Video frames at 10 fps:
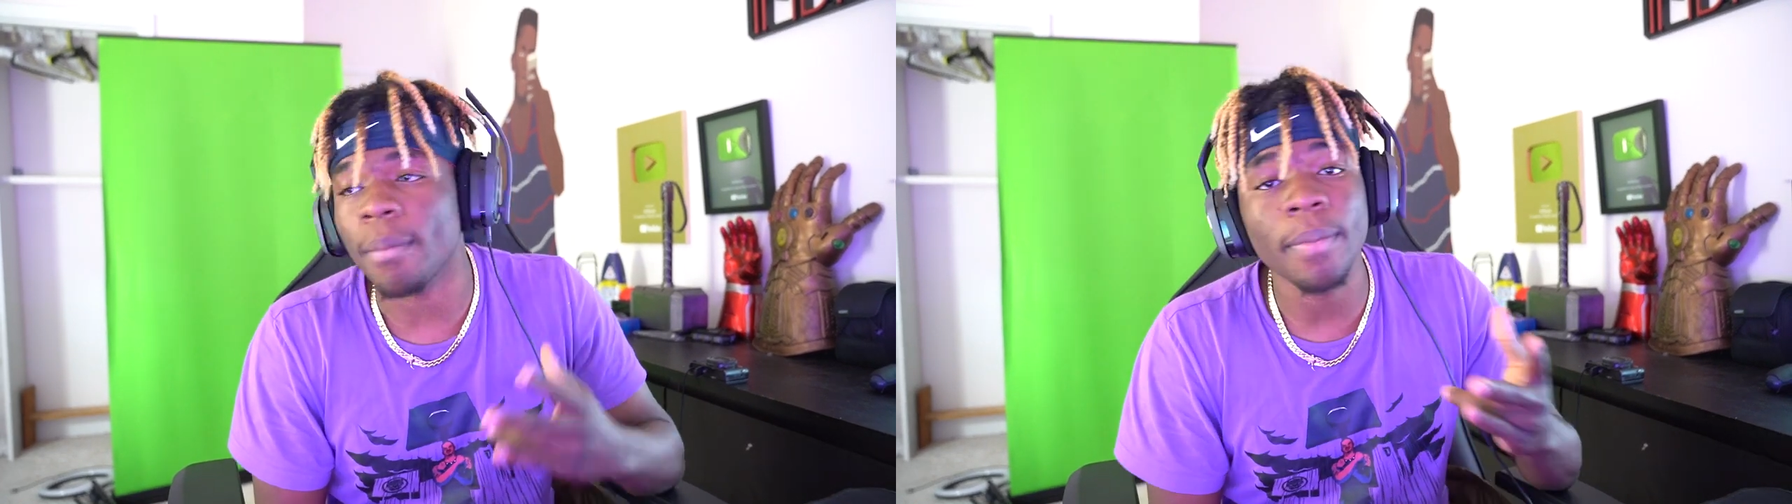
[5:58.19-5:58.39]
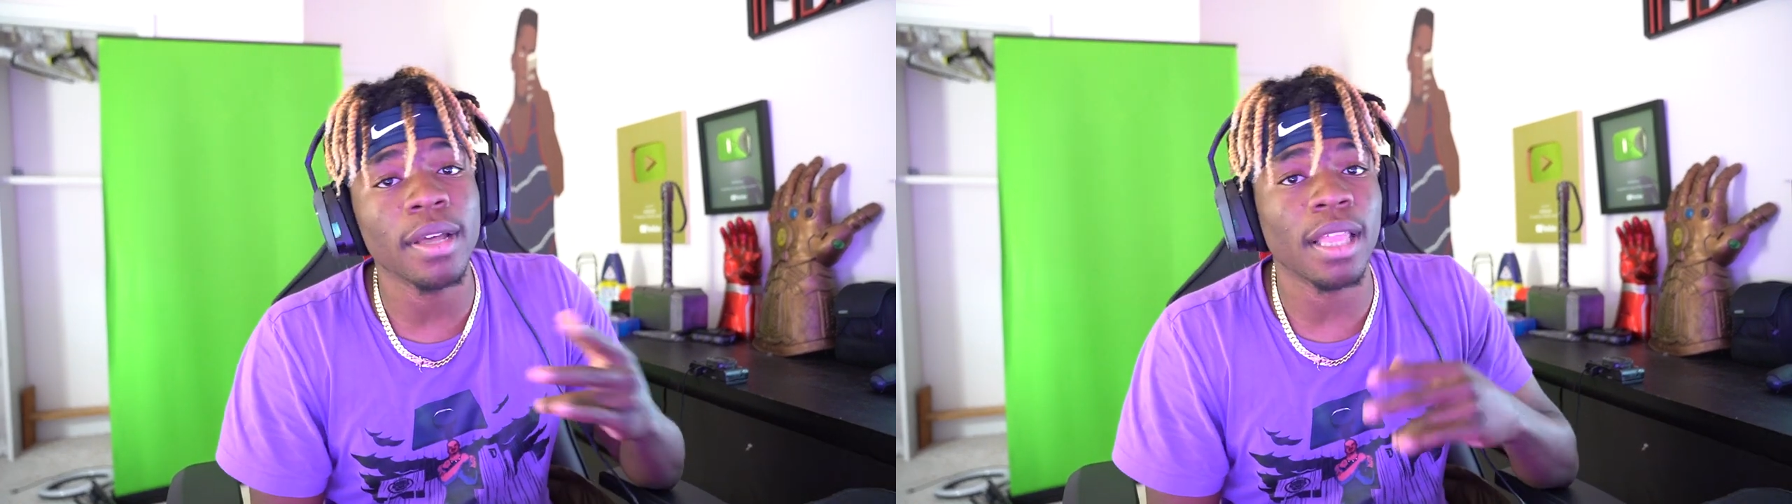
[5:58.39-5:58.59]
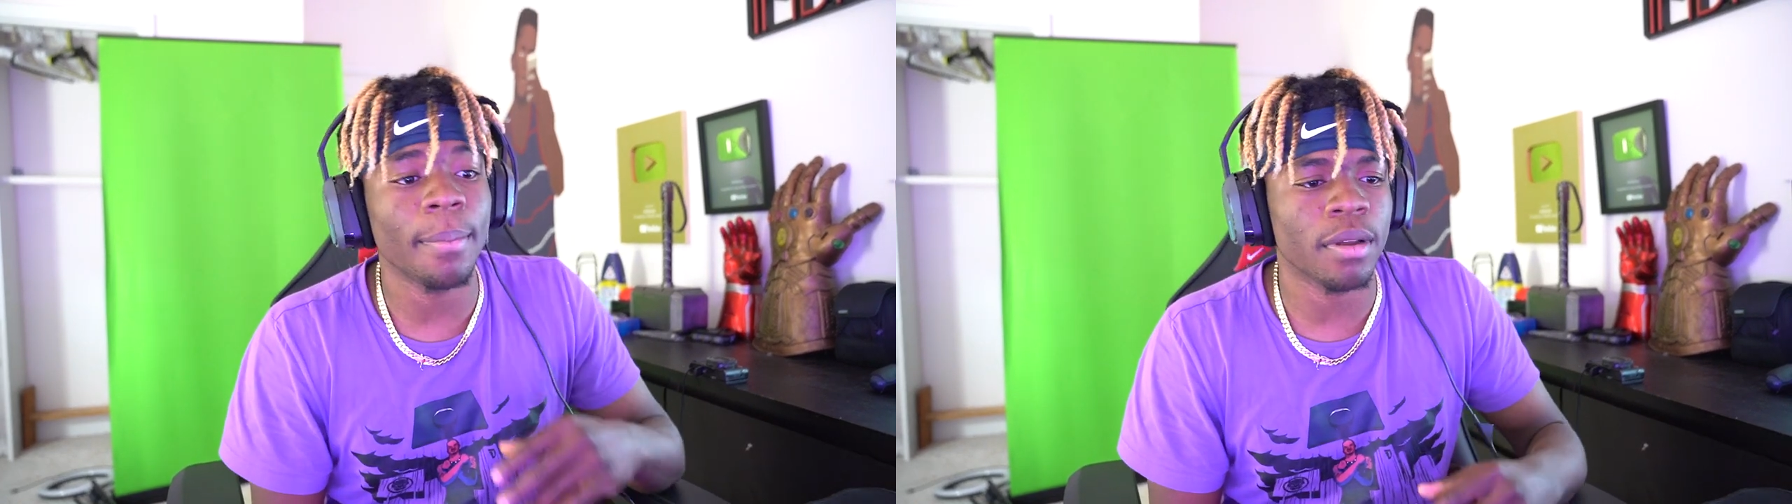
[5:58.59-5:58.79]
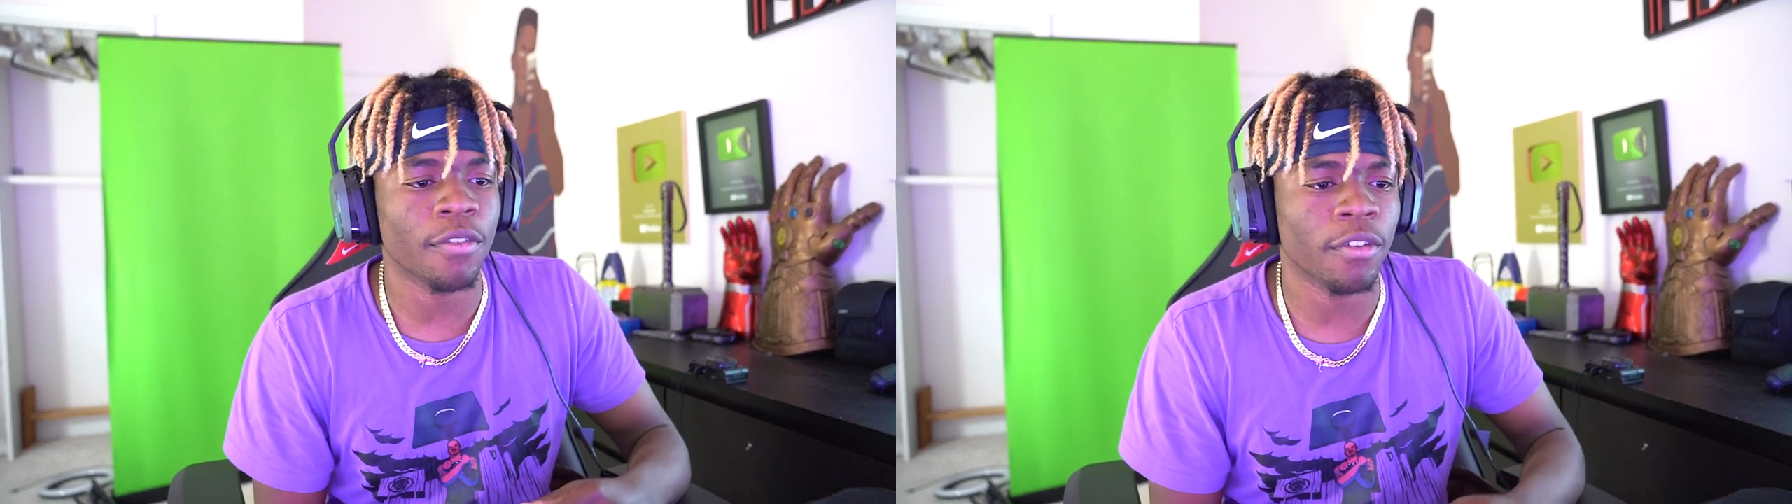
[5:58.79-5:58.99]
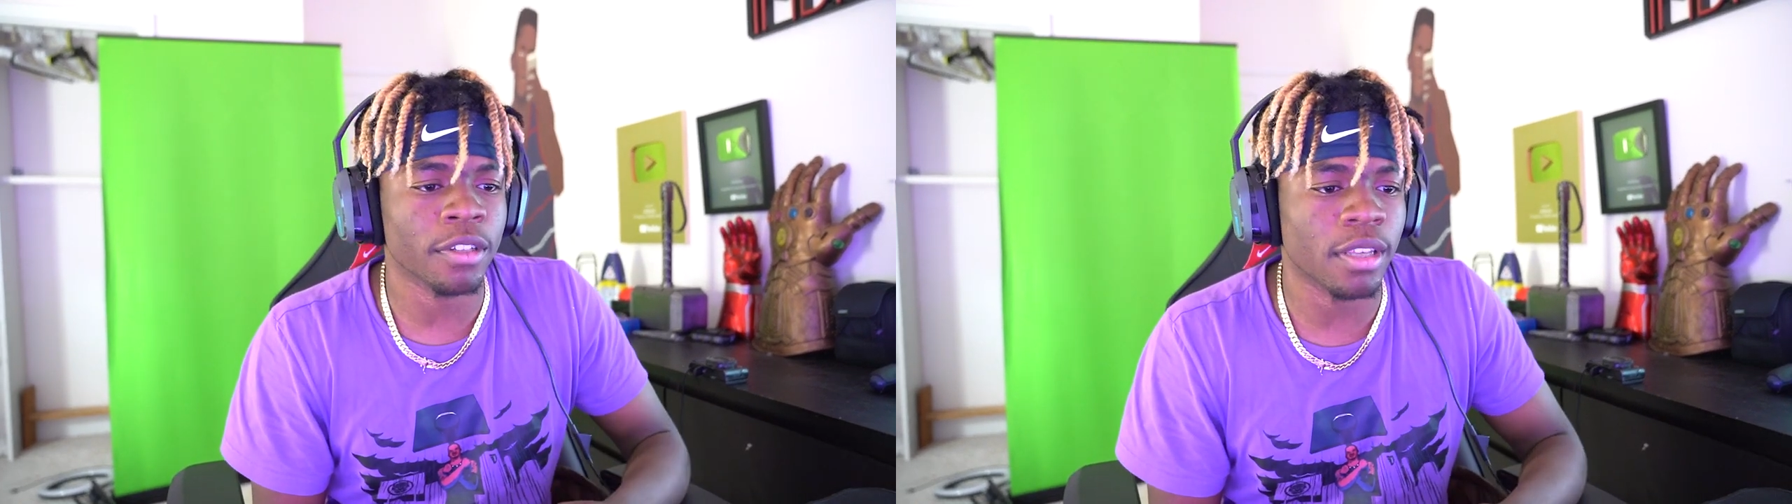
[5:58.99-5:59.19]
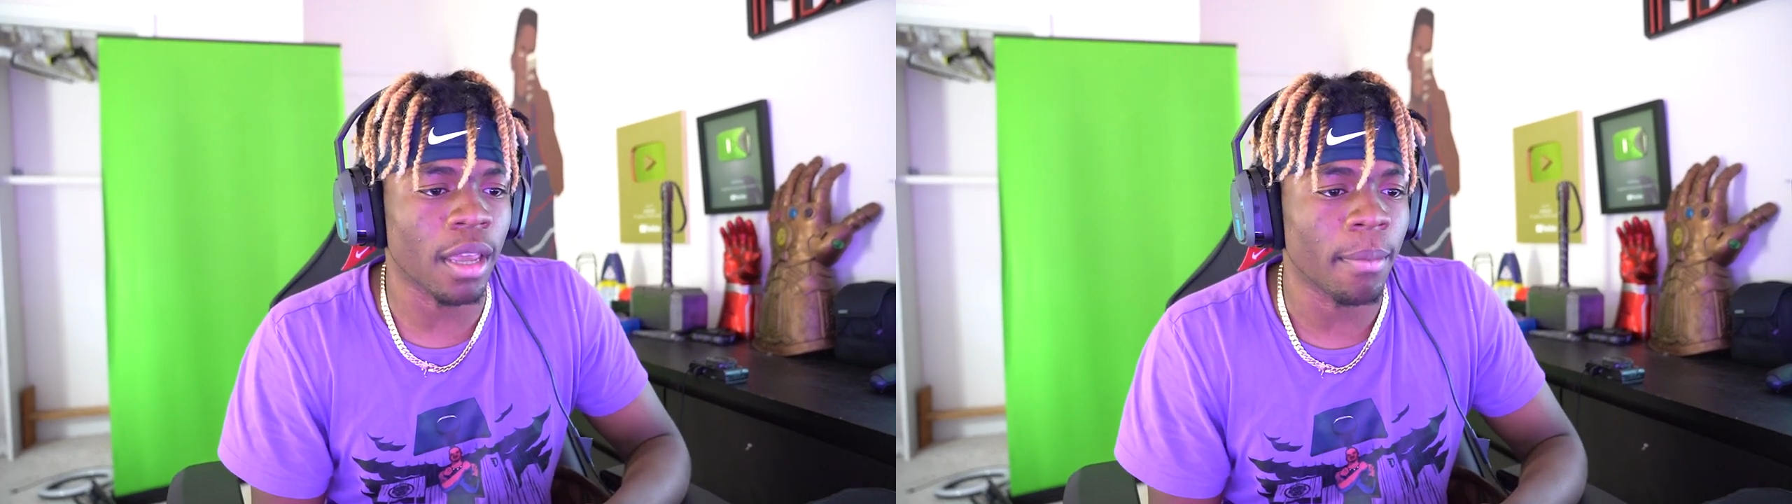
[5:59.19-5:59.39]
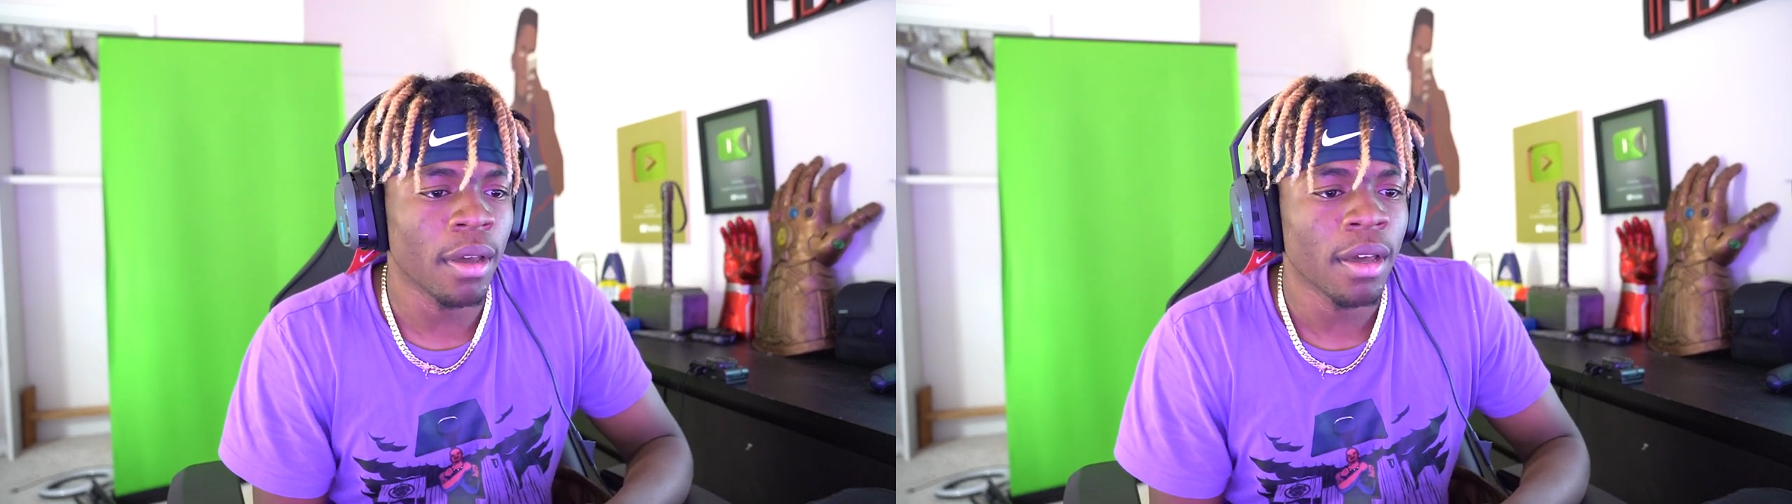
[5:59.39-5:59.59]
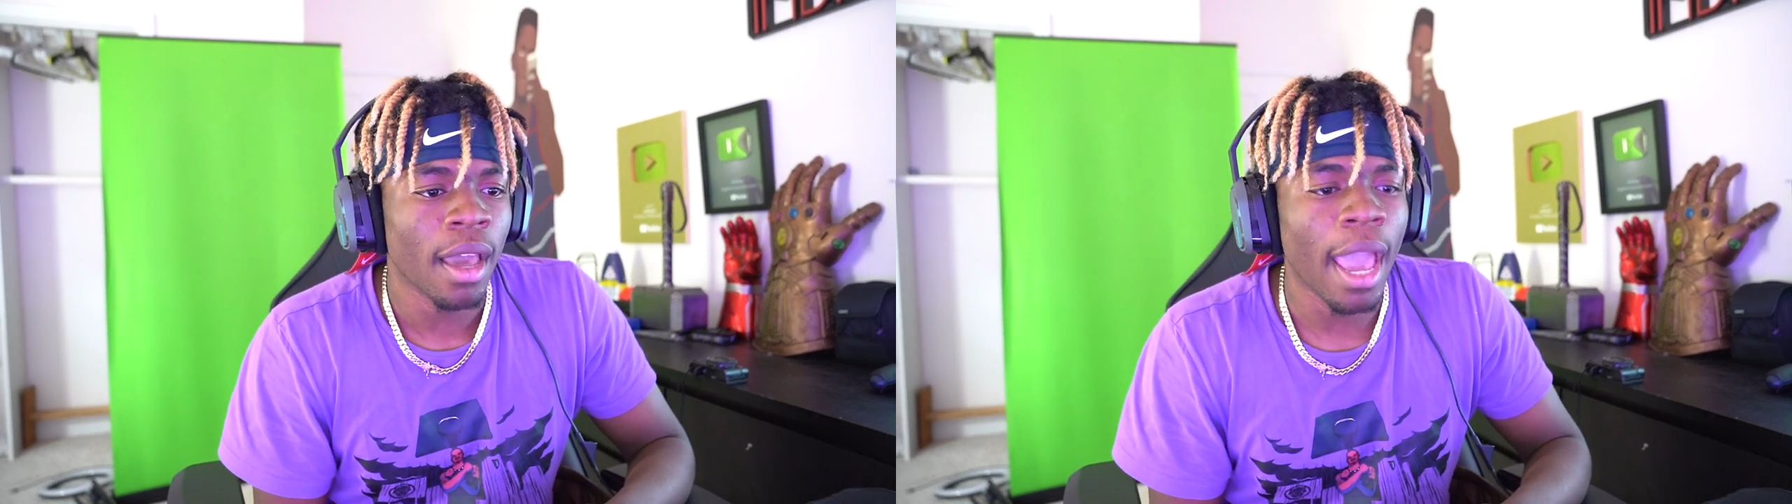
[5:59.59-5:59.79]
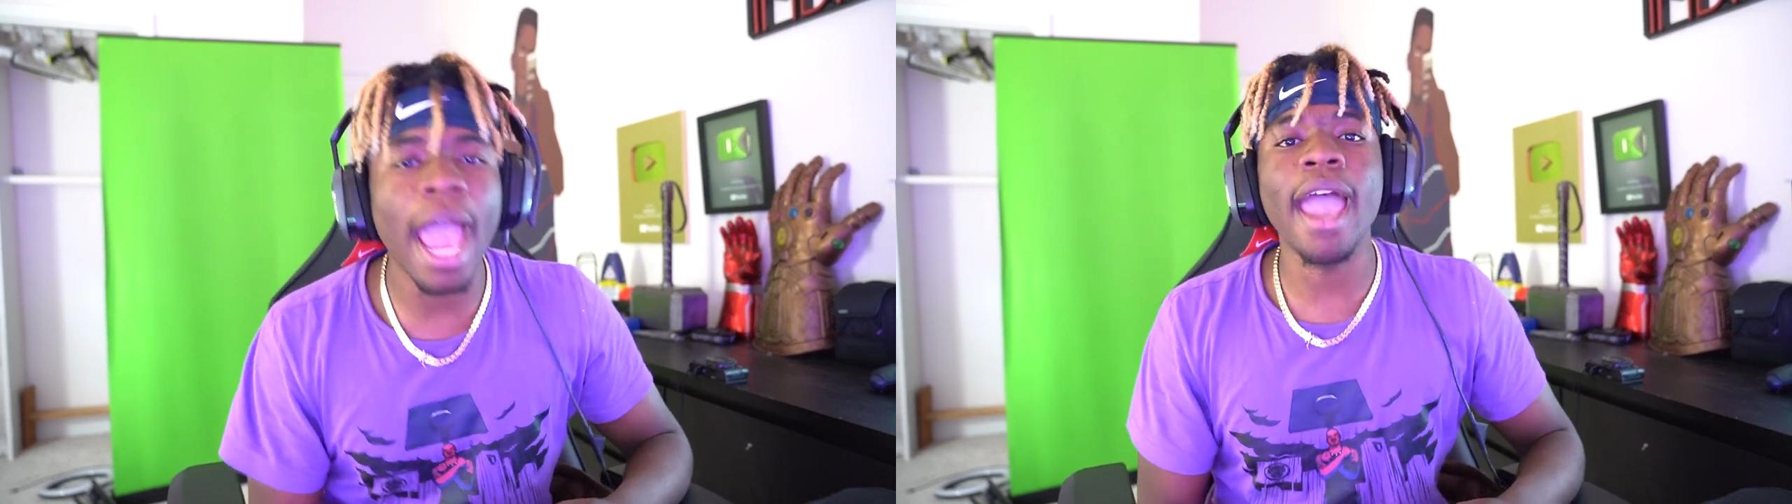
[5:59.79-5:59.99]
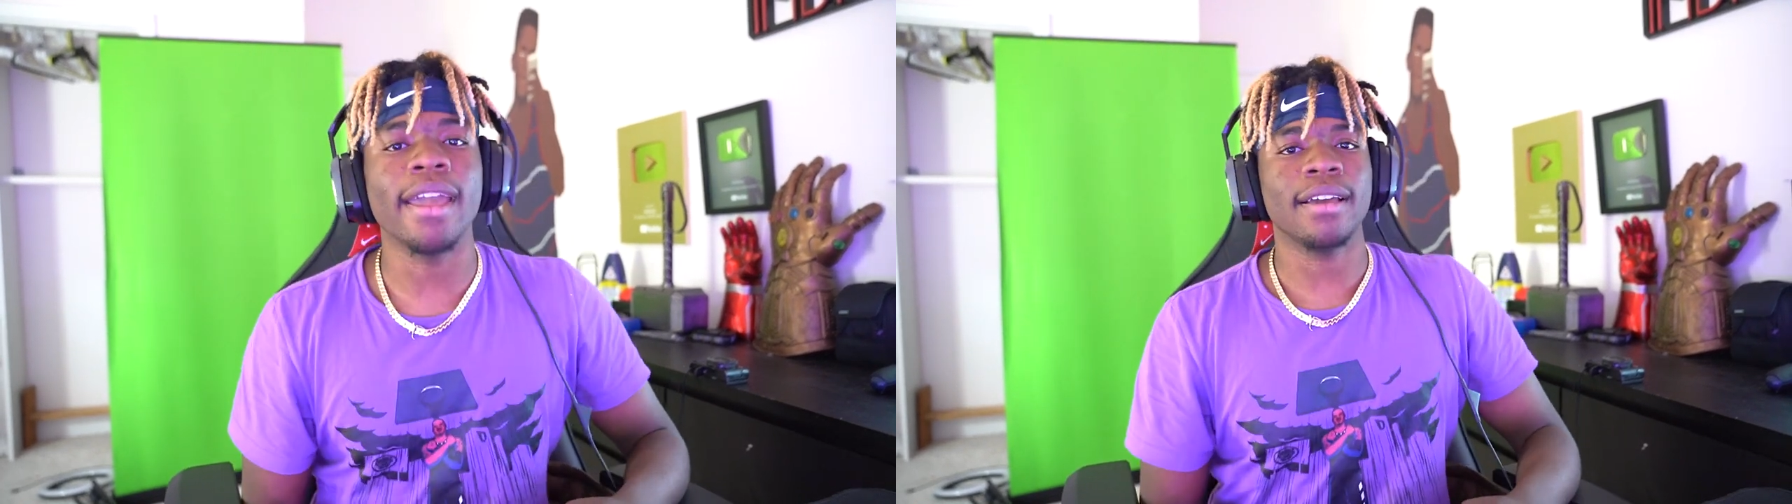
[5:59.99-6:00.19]
I'm gonna be a lot better first game.
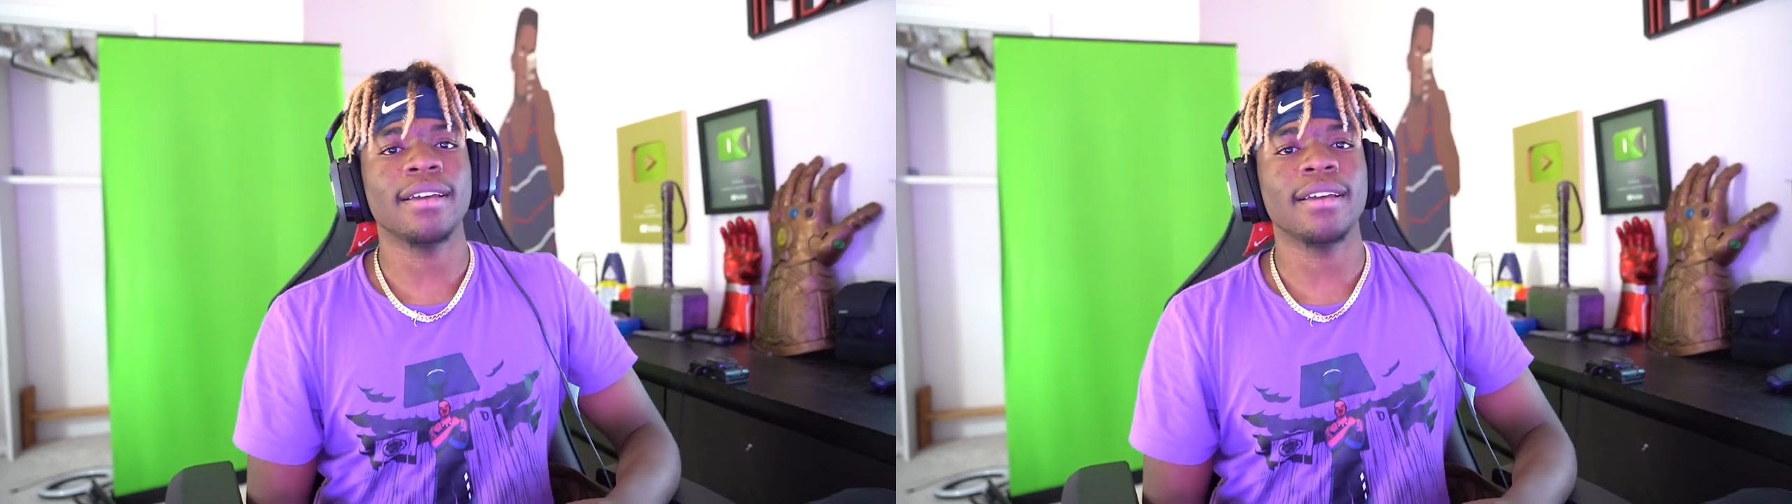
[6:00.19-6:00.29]
Hey!